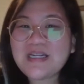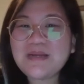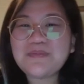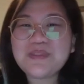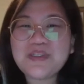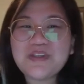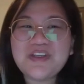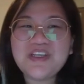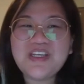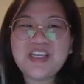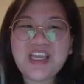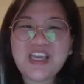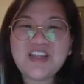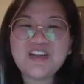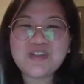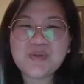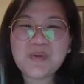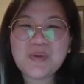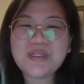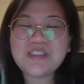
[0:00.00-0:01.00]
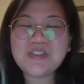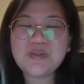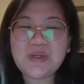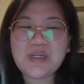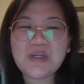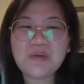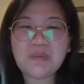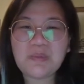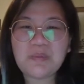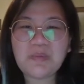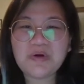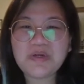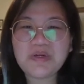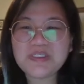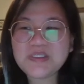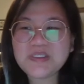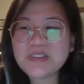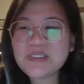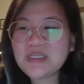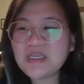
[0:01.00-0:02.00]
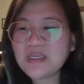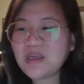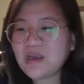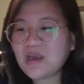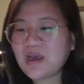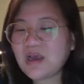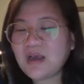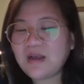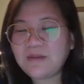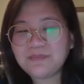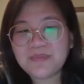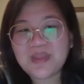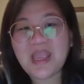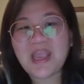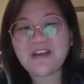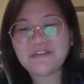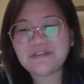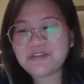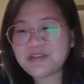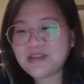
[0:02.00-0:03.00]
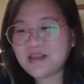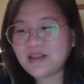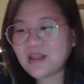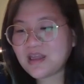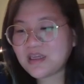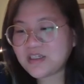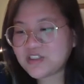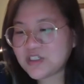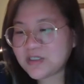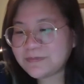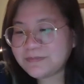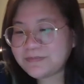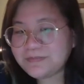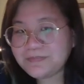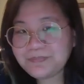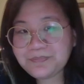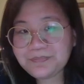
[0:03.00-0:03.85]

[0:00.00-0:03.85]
up so you can get your 2020 reports after the election.